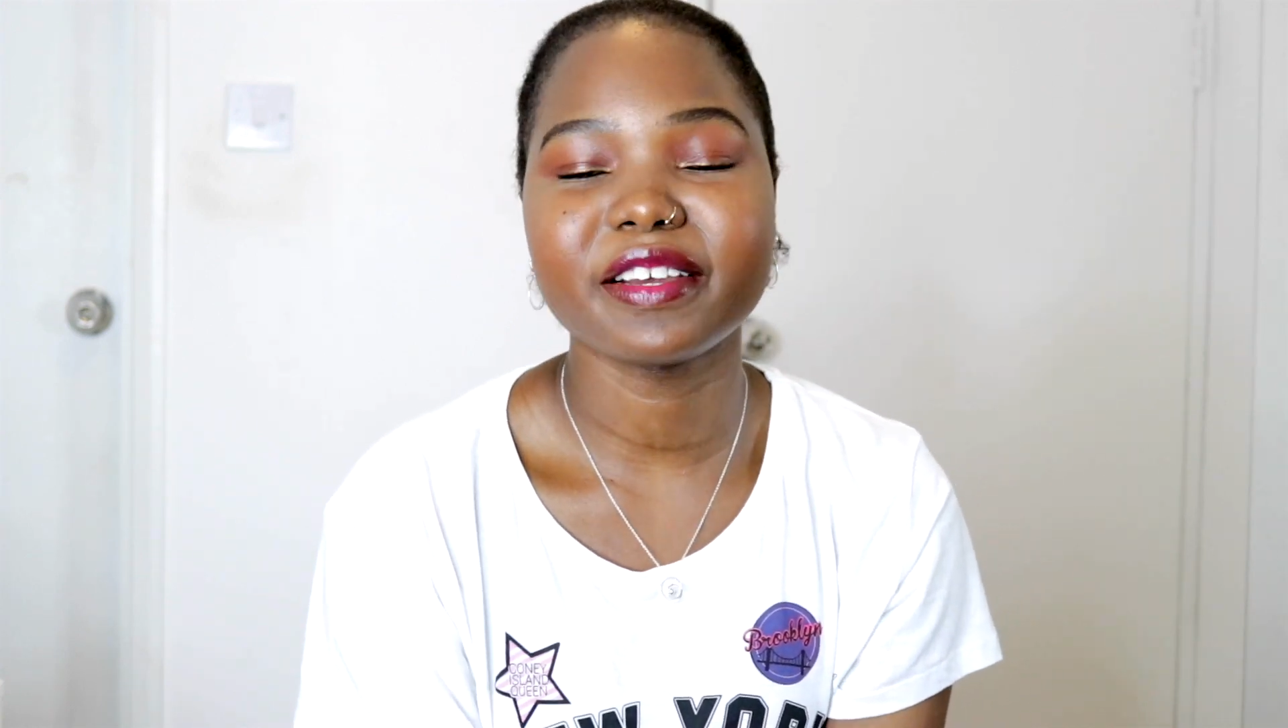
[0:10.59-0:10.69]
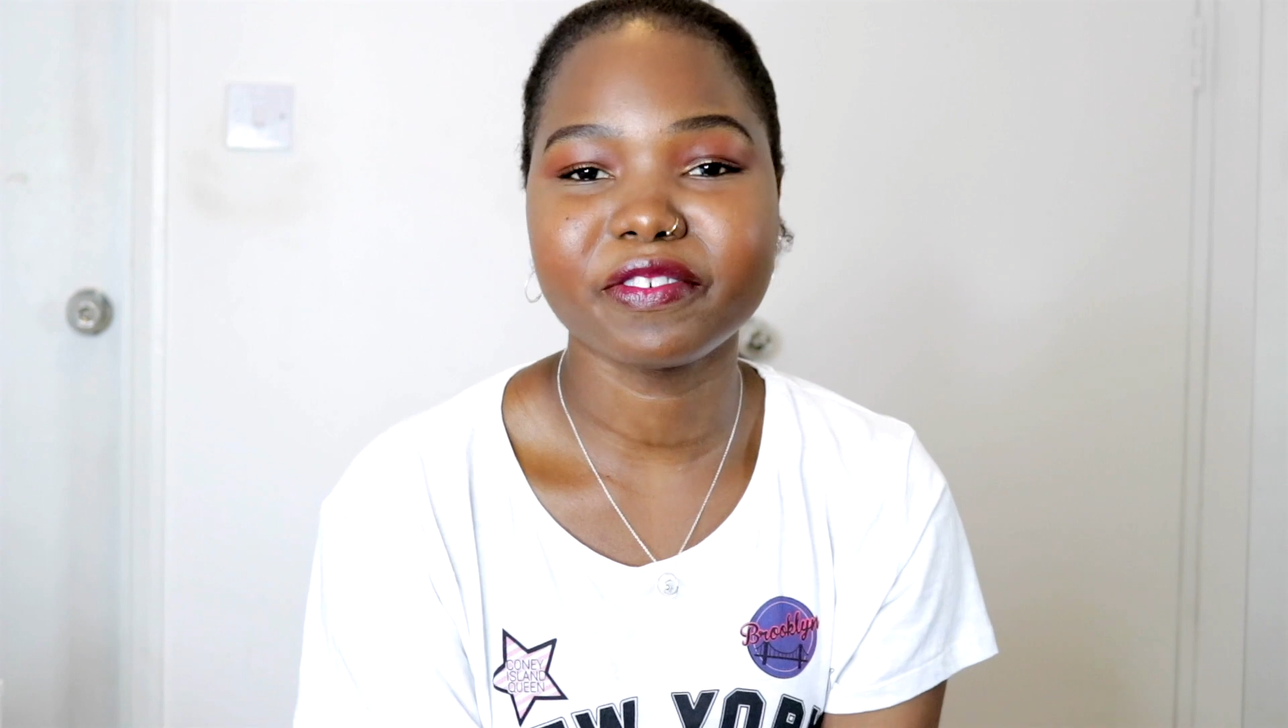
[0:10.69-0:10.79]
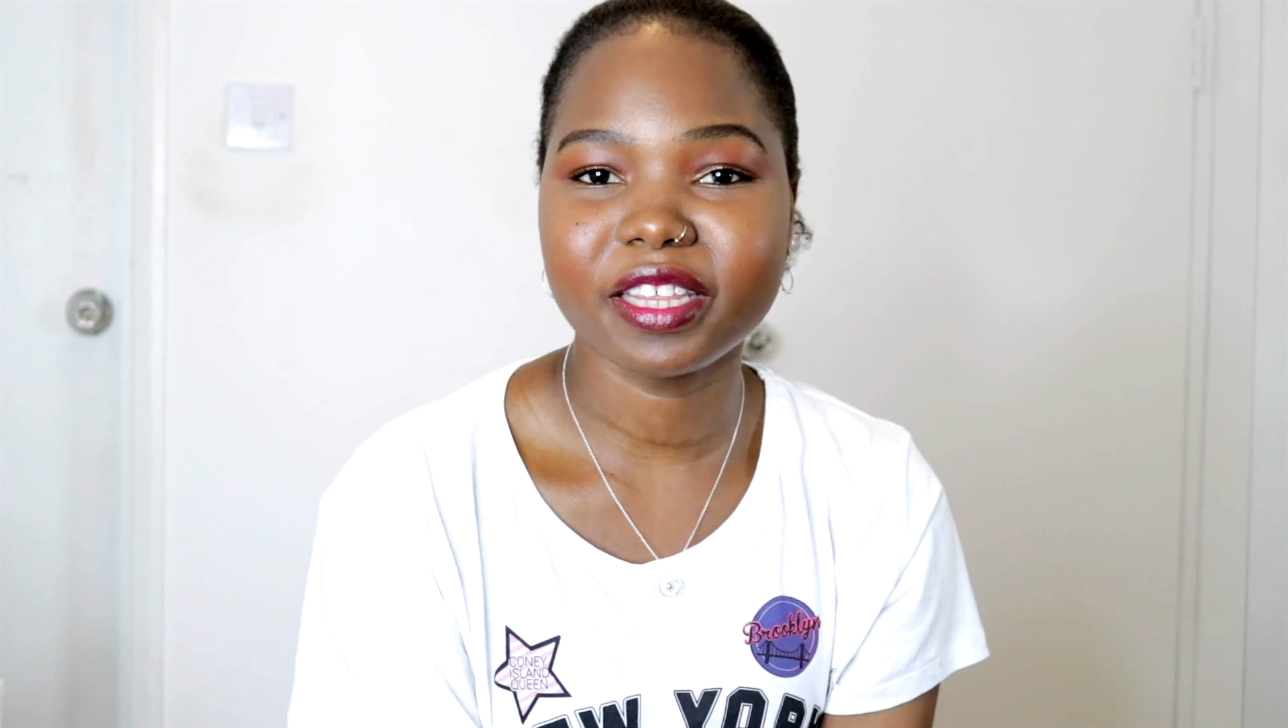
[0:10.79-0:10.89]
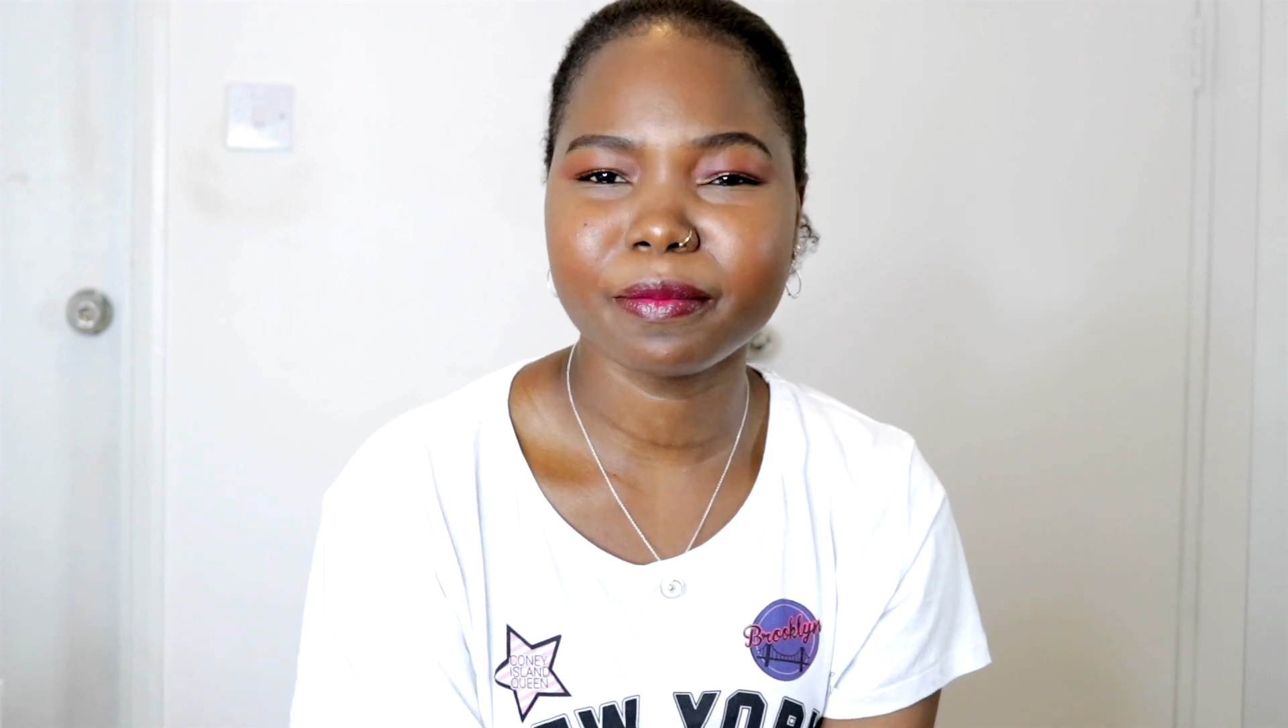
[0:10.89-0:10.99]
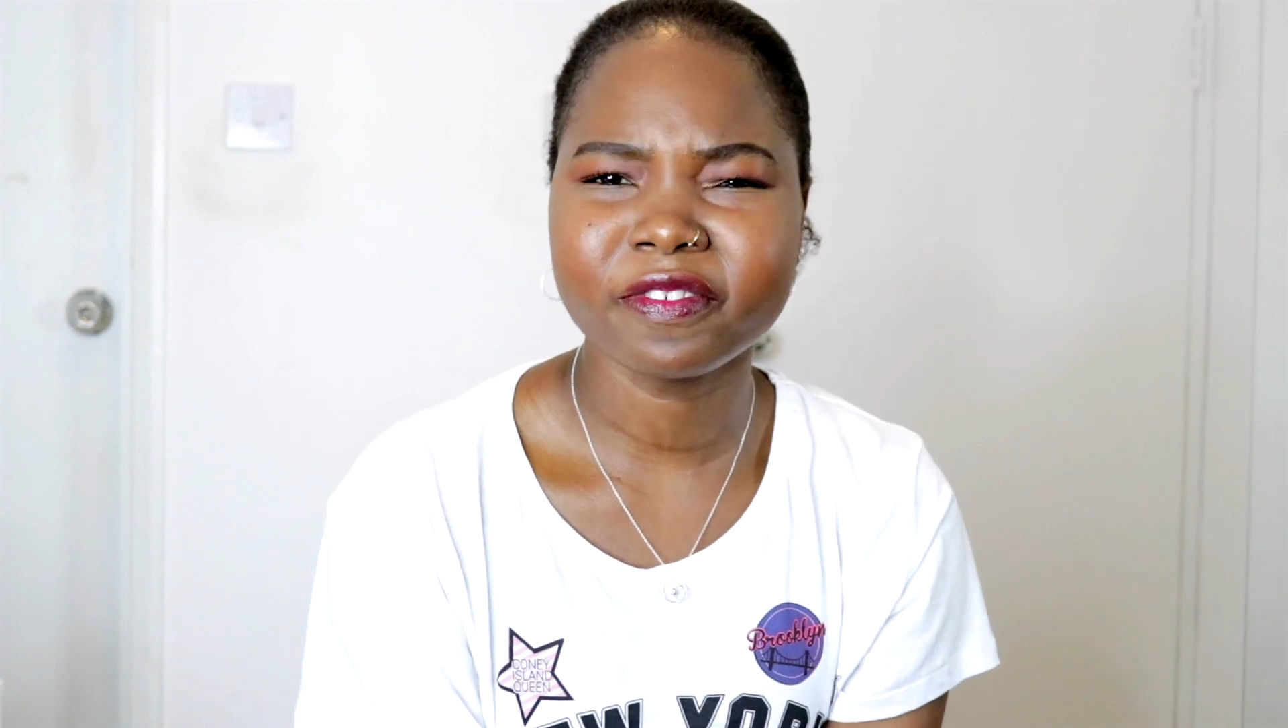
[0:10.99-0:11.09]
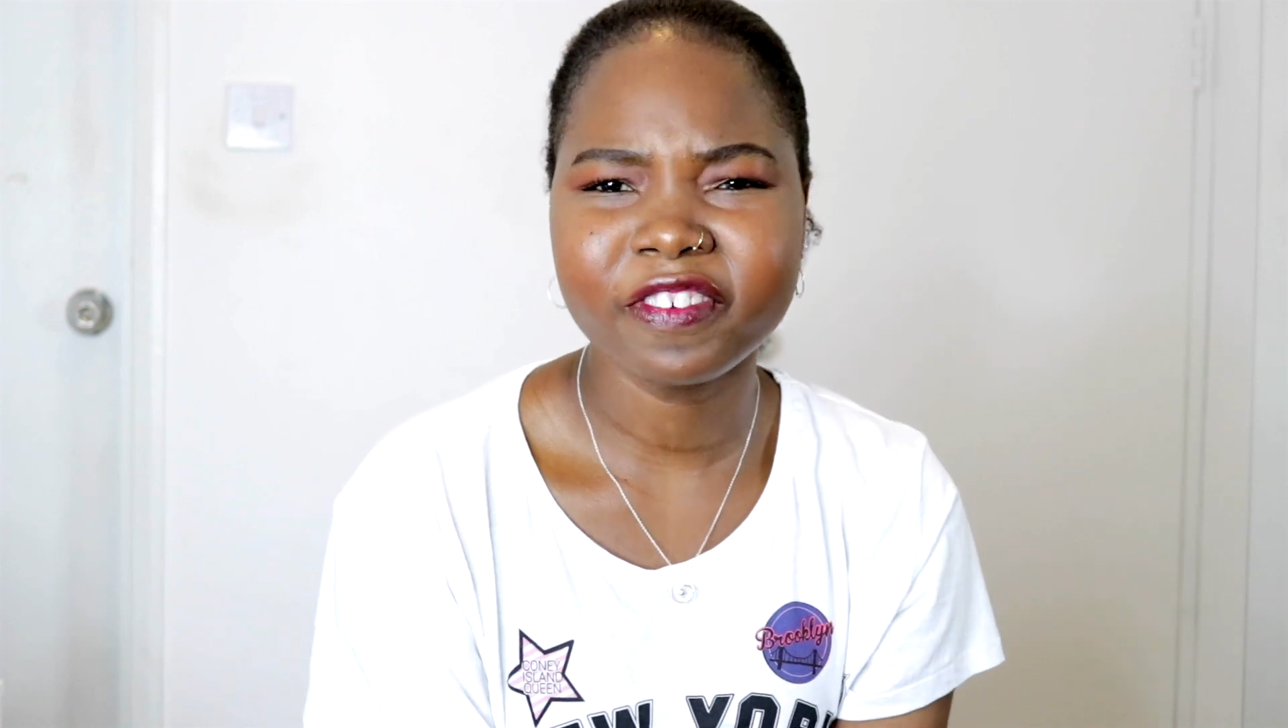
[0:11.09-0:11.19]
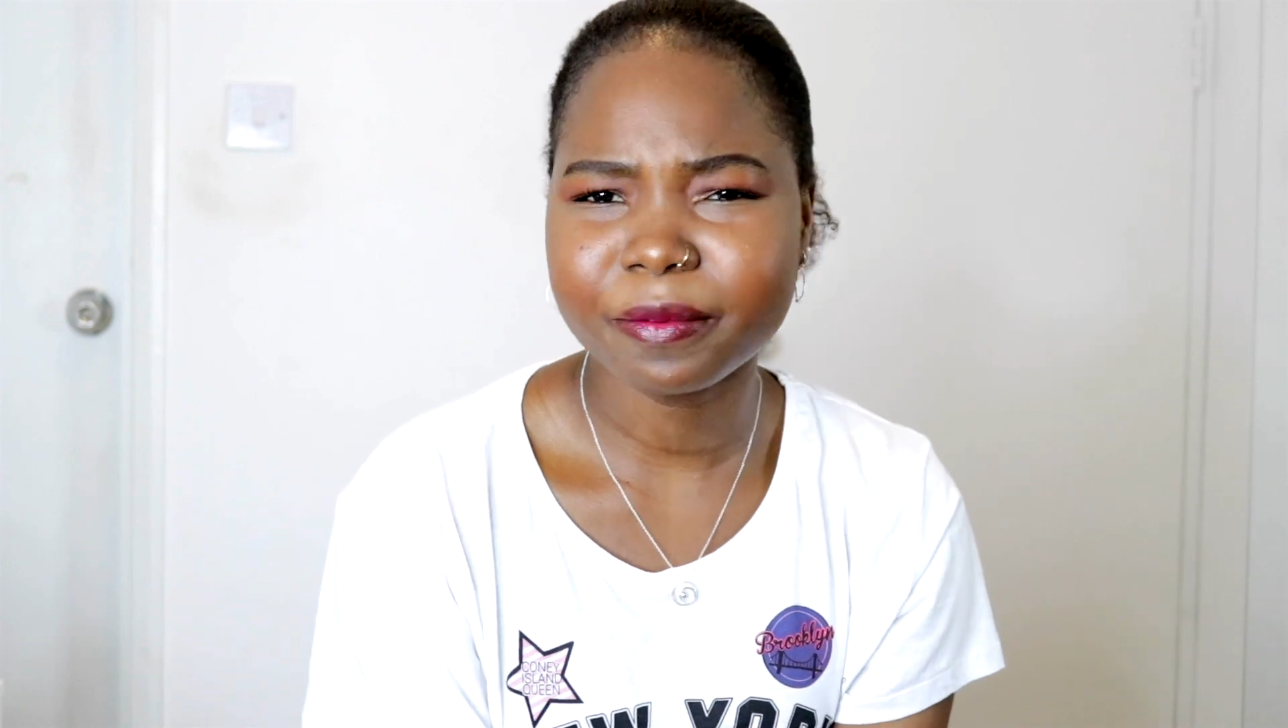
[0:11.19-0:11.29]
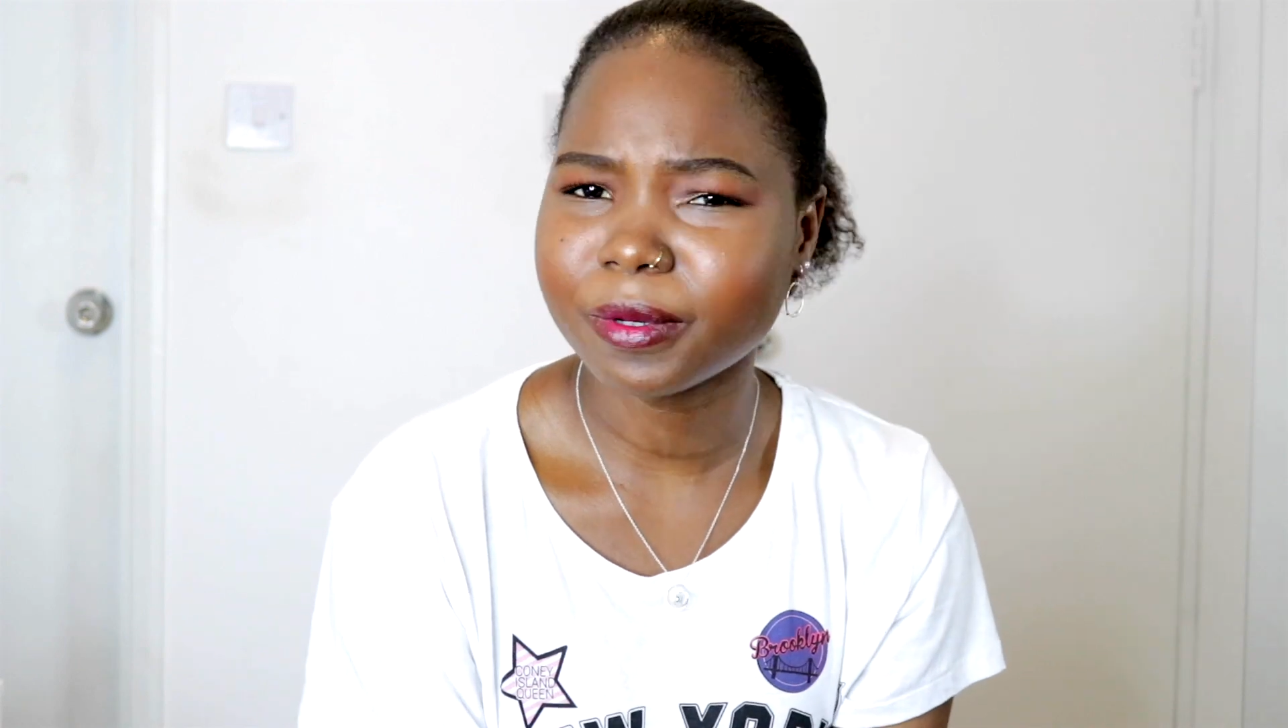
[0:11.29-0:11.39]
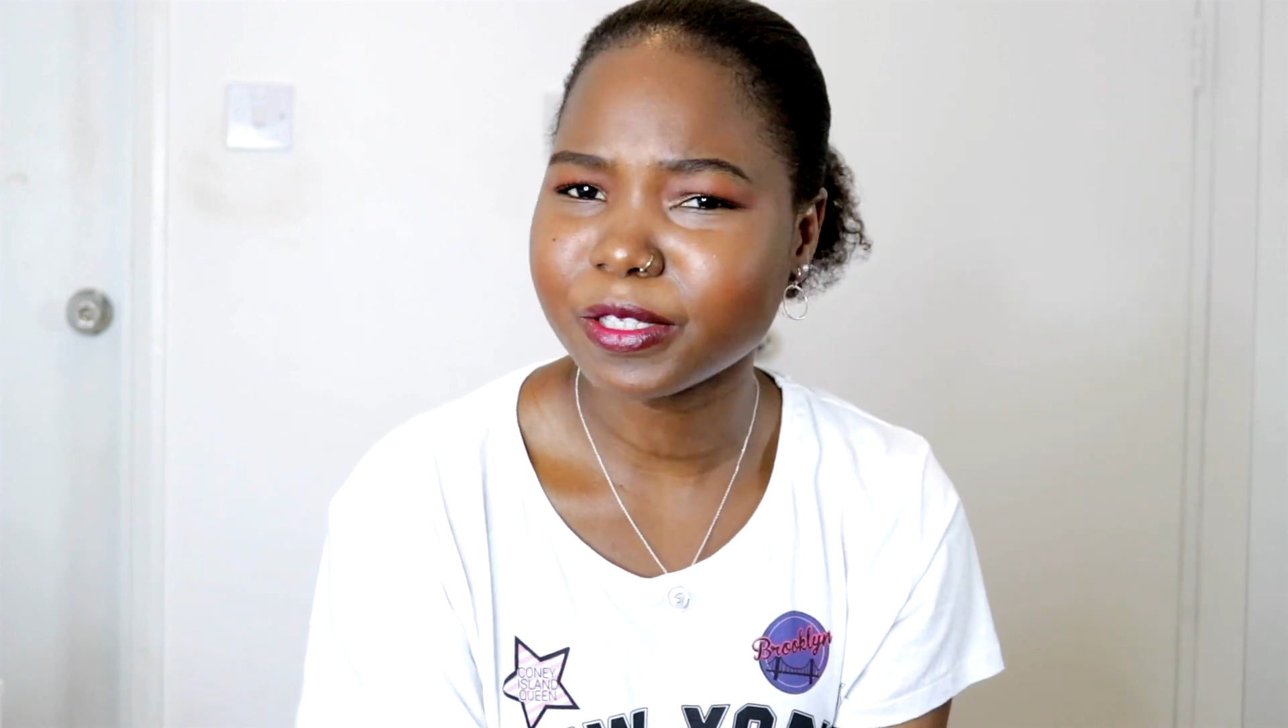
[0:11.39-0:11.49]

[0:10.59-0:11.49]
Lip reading: everything for £5